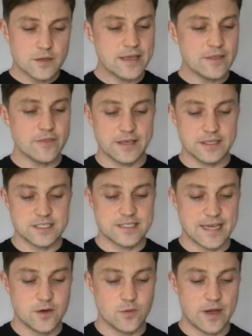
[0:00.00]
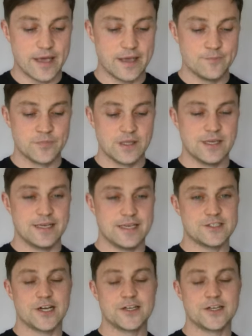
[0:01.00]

The main things to take away is